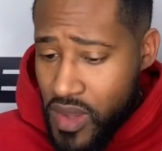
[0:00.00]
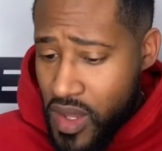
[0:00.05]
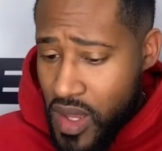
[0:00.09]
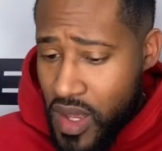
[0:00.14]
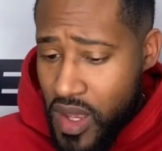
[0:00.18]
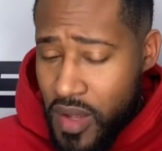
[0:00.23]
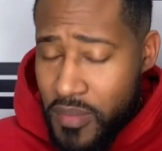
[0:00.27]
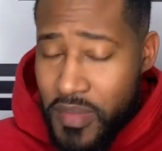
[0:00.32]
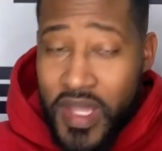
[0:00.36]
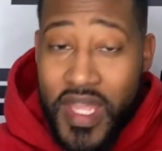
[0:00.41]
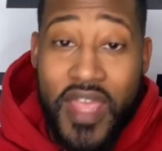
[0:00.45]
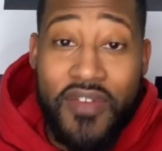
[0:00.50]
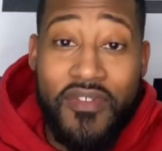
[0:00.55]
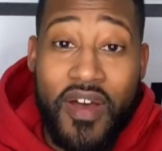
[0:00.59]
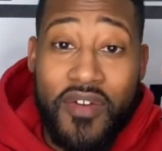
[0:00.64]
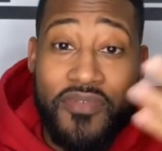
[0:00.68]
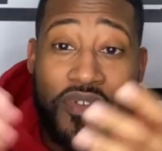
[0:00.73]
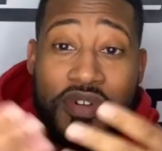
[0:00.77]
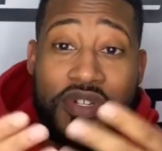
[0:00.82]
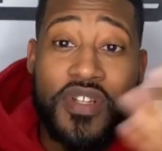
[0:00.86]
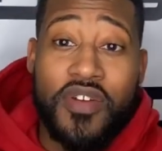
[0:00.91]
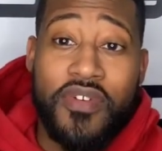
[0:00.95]
um, and gave out
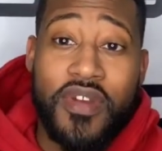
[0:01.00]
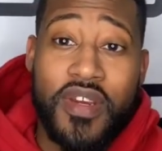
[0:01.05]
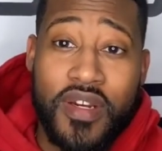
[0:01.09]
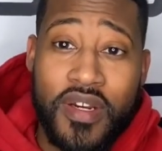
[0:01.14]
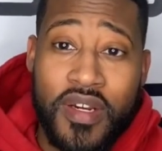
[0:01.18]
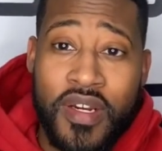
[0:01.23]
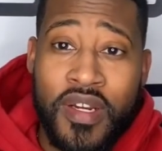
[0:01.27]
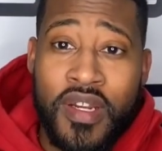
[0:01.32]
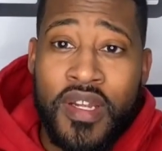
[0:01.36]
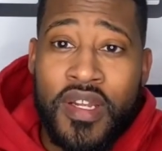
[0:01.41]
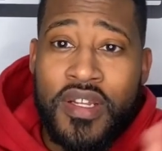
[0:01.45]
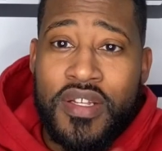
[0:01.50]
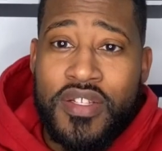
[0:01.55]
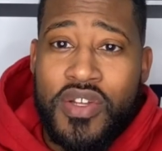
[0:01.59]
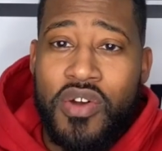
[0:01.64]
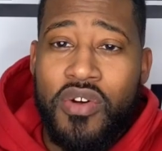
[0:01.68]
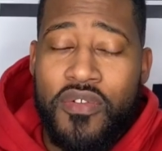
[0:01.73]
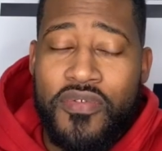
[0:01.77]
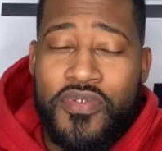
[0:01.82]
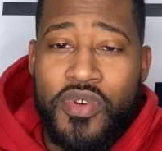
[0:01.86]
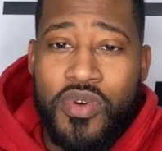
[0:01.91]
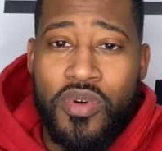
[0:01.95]
free stuff here. So
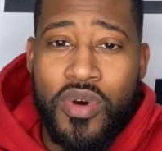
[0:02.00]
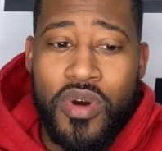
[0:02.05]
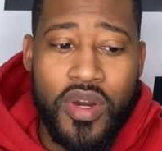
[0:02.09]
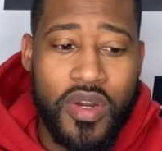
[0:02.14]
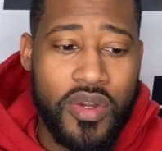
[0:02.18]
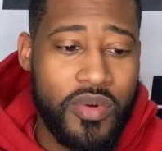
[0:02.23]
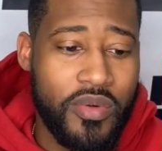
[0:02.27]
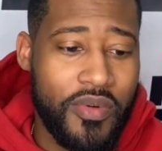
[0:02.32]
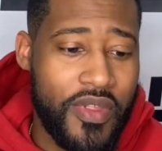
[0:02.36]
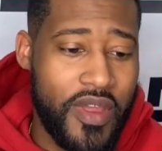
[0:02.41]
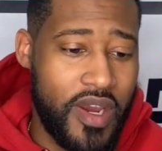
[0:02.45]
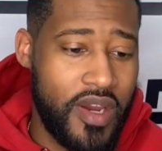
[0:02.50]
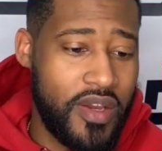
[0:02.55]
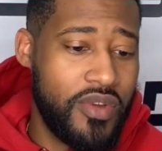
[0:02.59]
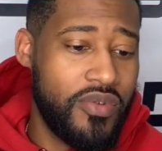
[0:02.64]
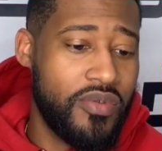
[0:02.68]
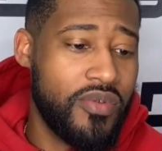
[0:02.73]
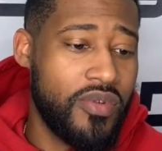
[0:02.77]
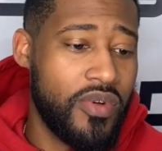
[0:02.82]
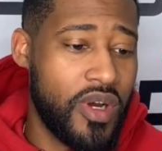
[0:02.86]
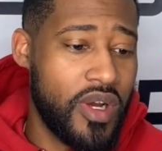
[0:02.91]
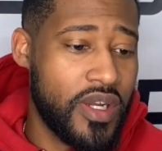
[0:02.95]
if you were you were there,
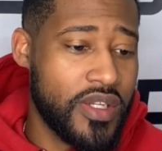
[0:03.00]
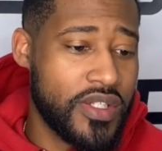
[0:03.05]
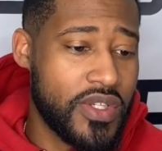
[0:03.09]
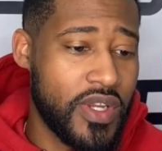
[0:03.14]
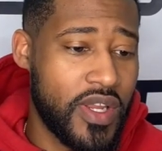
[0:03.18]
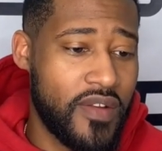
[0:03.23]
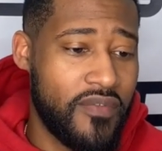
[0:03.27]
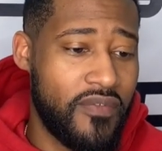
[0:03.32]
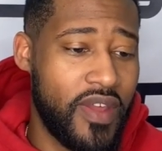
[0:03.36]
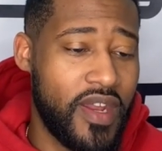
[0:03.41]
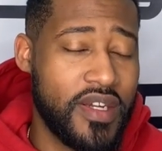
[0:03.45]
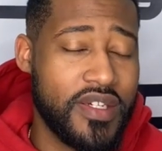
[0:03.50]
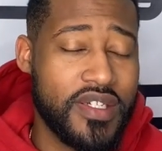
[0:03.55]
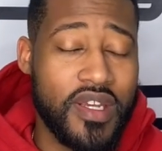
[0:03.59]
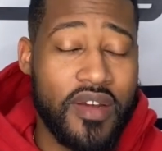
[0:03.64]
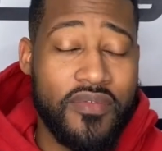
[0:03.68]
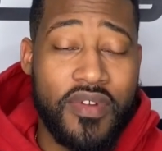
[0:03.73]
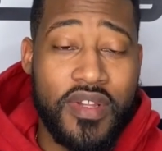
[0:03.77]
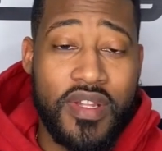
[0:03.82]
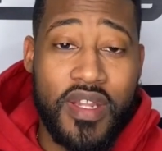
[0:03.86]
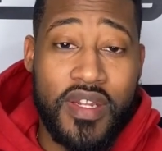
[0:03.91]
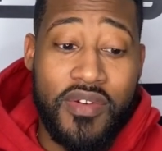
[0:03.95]
you uh, took advantage of
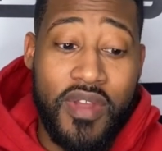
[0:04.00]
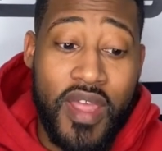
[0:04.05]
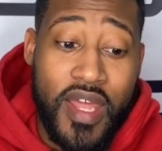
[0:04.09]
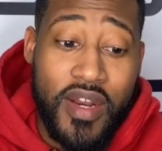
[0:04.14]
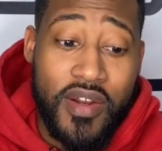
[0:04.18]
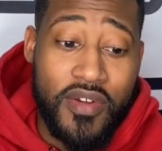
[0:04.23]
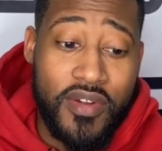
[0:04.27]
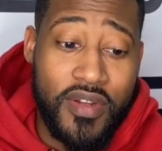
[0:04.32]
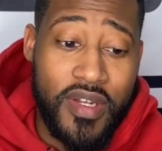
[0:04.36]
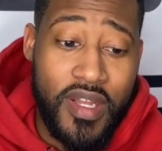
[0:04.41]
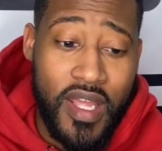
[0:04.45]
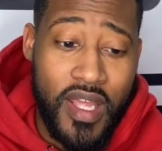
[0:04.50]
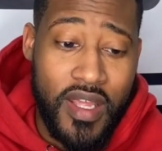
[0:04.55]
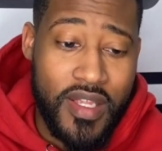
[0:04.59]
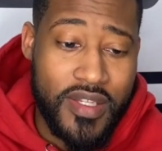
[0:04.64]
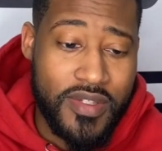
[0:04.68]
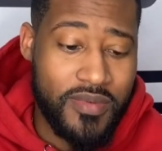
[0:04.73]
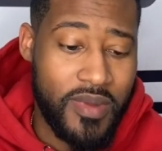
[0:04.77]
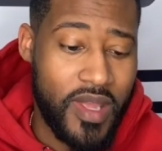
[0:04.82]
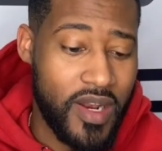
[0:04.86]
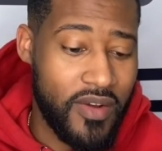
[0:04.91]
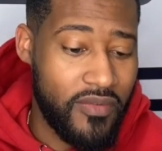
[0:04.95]
it, and you had a good day. So
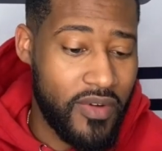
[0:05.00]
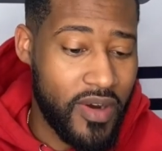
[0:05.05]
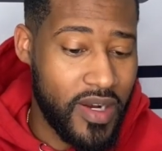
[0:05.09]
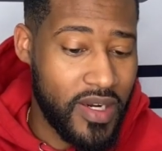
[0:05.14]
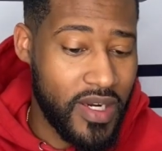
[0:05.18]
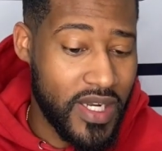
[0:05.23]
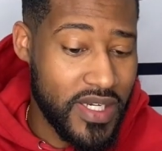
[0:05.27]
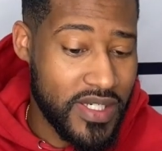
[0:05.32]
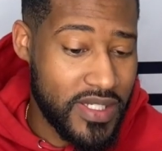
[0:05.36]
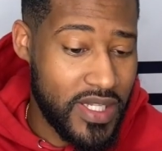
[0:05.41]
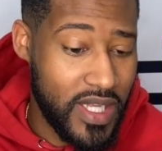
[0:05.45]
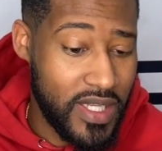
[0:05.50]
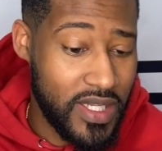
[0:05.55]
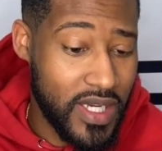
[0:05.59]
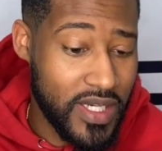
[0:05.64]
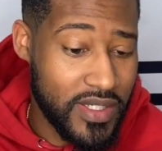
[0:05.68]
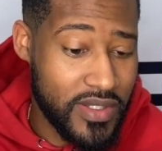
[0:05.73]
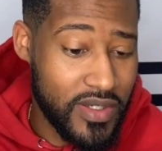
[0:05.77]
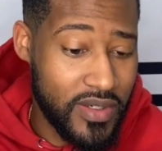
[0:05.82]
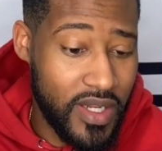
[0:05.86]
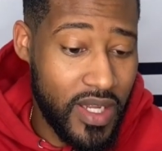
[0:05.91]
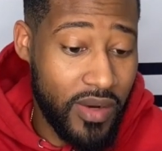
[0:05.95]
we had a very nice day
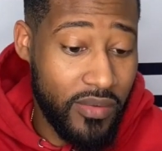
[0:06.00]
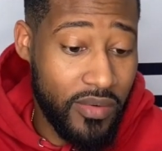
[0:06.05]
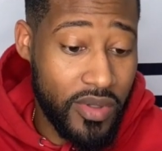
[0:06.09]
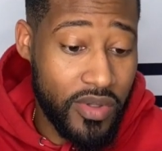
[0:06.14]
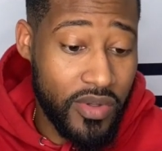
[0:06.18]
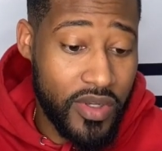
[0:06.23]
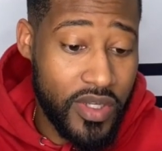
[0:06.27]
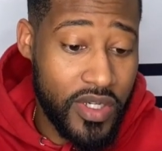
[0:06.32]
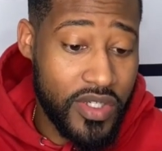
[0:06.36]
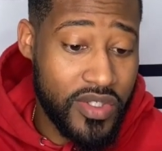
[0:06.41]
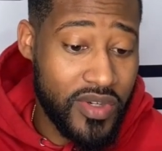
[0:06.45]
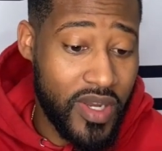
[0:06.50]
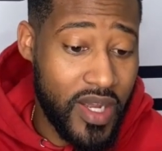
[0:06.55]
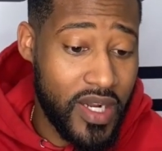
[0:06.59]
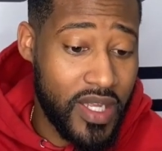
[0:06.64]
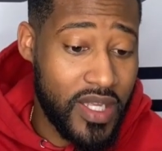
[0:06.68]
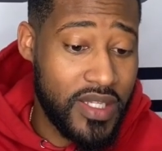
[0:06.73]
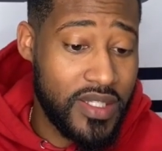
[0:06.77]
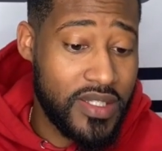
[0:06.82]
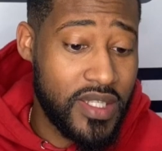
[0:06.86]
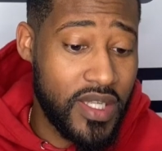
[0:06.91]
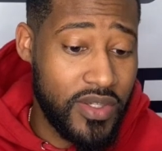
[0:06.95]
yesterday, and we're looking to try to
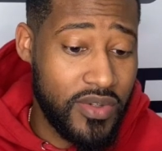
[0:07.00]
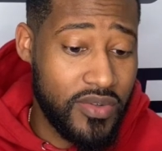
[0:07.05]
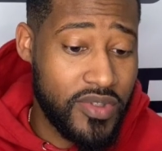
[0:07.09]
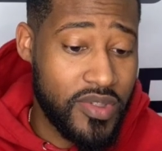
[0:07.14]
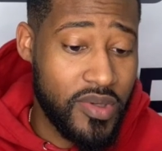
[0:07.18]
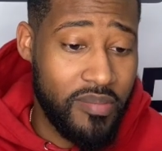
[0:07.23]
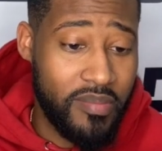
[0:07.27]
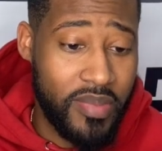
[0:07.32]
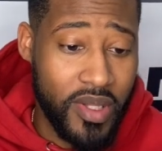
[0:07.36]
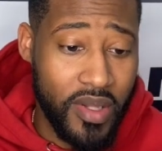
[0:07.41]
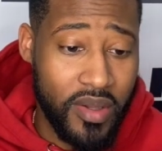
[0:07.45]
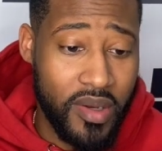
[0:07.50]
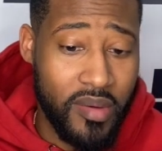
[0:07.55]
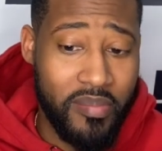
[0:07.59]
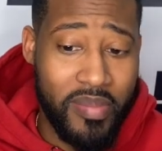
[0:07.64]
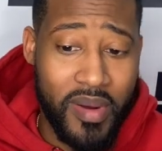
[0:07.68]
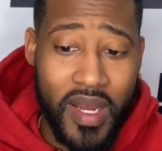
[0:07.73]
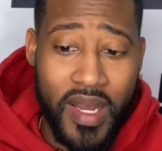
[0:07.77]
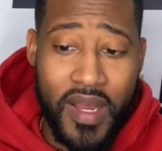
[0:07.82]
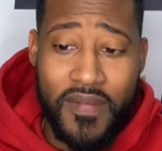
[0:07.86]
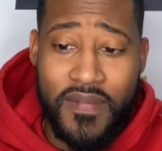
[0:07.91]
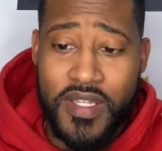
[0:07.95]
continue to build
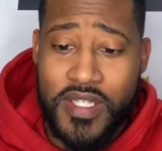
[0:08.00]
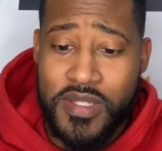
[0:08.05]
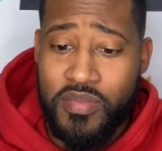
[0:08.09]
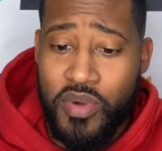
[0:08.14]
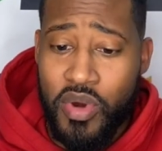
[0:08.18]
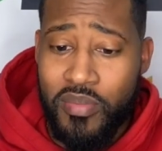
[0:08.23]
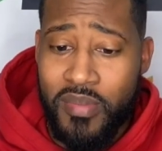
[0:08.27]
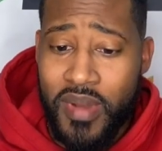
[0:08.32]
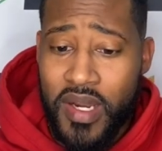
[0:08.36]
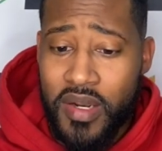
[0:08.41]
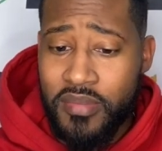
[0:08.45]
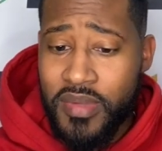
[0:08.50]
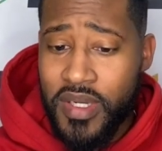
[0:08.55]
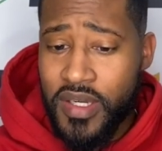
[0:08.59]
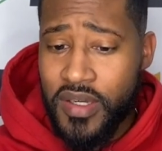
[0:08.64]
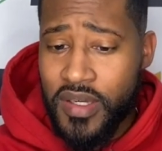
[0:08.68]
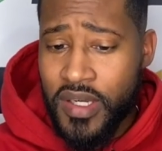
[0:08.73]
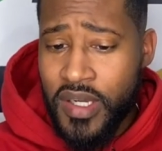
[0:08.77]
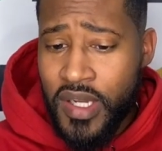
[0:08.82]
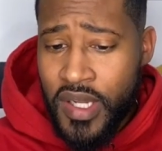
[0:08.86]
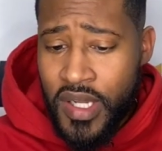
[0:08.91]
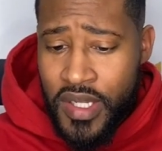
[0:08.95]
upon this momentum
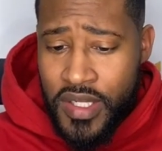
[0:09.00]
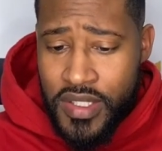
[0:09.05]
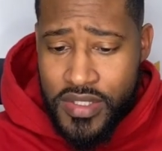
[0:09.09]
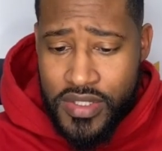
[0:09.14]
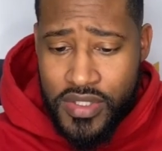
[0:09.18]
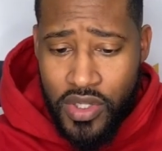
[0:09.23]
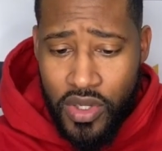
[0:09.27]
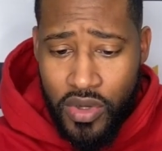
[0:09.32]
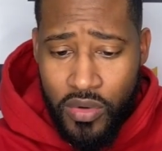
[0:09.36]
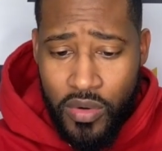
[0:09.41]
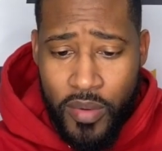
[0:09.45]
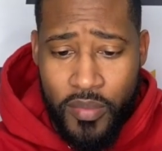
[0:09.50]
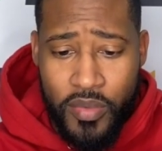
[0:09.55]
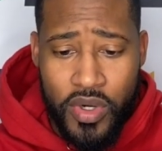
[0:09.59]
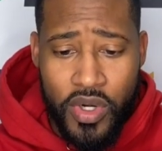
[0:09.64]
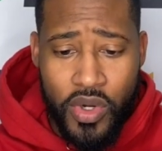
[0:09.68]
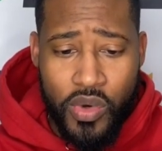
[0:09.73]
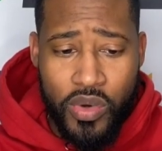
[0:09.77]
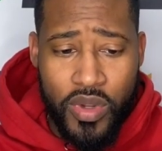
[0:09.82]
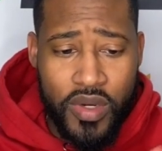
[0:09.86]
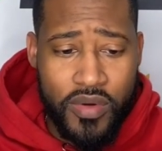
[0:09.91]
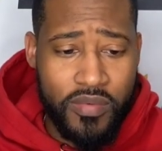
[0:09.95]
here. So I want a
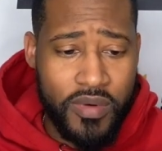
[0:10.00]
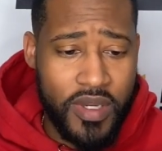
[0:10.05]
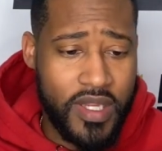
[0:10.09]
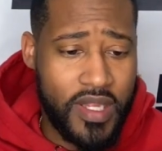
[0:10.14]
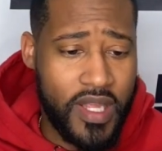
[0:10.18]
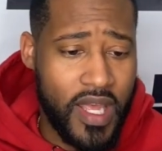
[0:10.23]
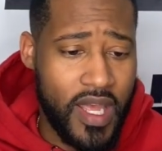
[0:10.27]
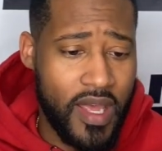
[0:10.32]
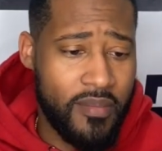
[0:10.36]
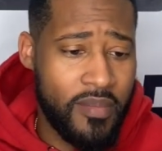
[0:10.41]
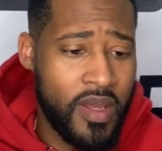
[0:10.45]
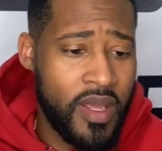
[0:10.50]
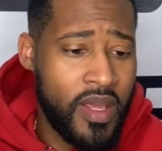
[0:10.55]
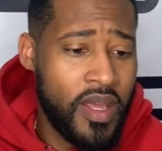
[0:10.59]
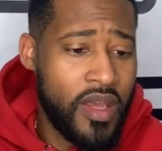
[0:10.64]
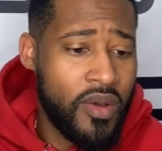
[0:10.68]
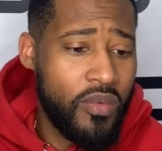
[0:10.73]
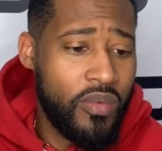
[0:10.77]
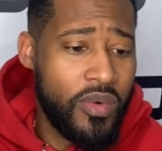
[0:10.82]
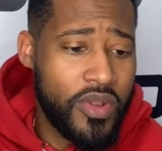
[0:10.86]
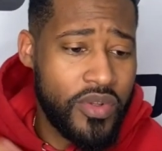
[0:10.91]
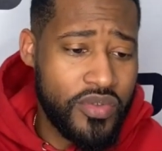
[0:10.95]
quick recap:
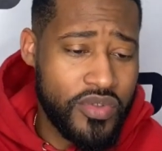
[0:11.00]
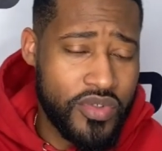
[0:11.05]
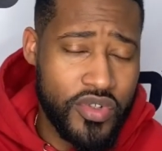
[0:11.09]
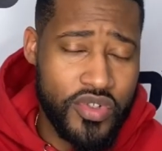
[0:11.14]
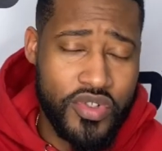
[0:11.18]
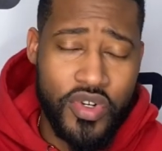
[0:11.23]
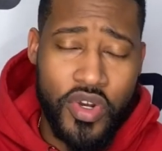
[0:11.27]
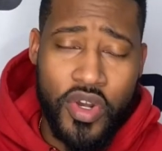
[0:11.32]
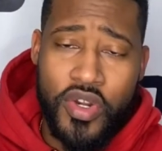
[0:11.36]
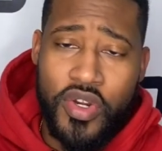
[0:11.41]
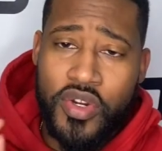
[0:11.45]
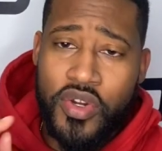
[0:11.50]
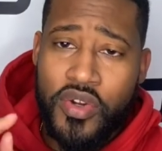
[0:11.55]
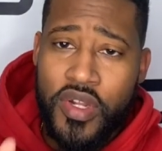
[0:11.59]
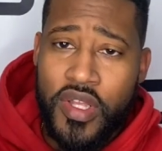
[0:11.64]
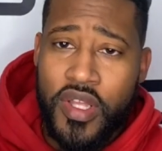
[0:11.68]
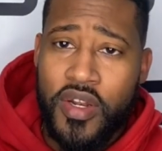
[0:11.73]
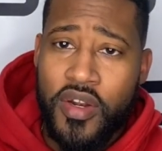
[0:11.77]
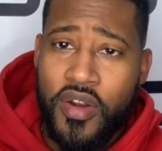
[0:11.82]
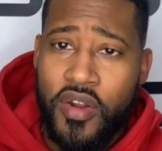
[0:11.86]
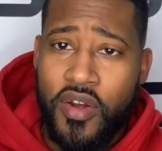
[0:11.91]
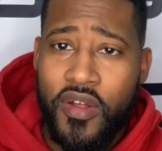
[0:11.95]
win, lose, or draw, you're going to
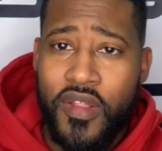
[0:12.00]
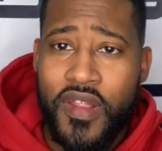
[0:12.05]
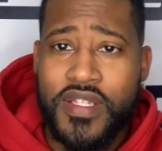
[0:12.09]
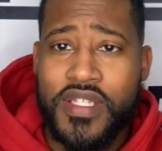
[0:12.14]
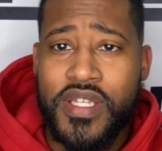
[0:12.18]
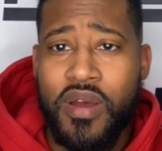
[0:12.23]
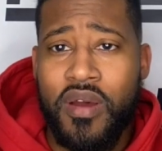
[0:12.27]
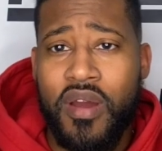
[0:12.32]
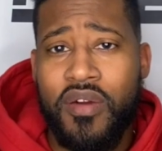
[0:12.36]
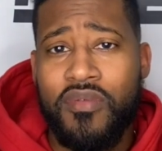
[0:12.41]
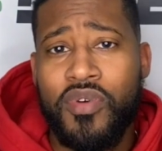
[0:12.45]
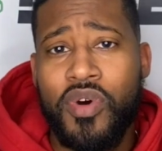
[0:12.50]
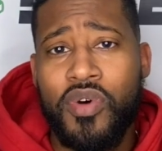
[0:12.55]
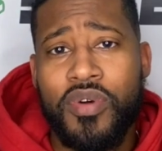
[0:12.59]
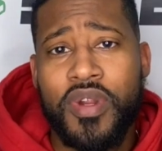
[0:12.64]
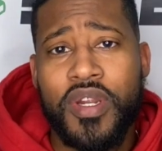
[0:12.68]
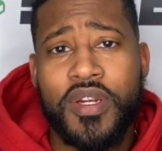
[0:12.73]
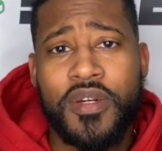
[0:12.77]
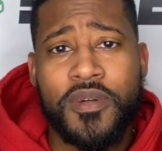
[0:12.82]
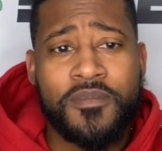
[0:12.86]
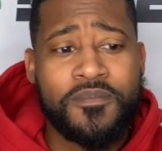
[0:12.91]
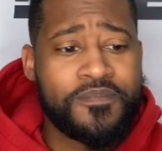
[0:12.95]
get it all. That's how I roll
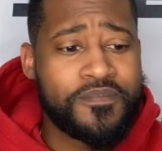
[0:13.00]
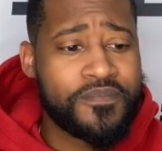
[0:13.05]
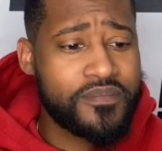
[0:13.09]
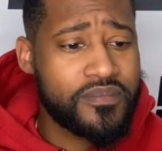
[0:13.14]
here.